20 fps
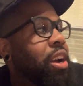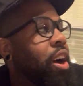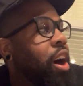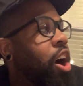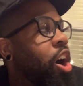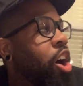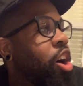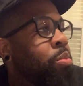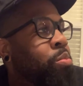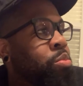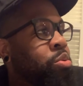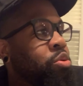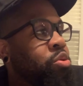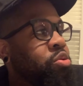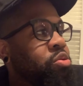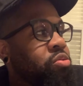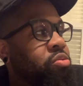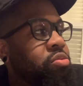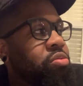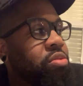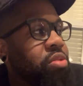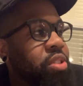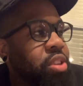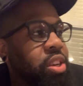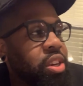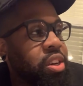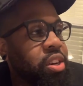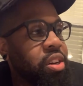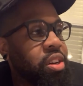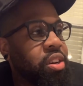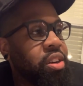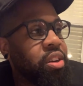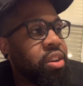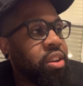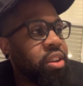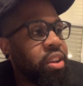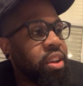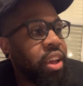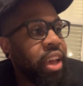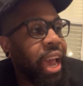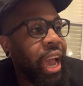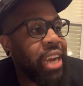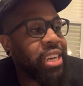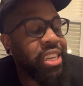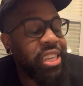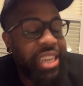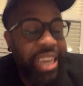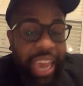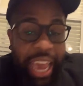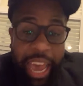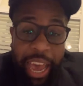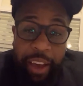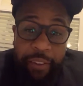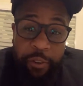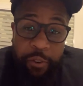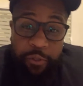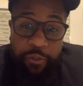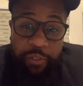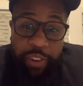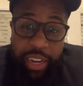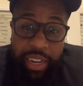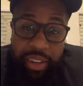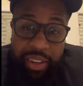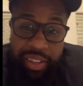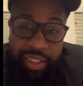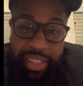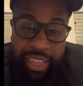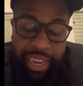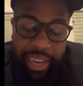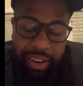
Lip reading: humbled to actually have a record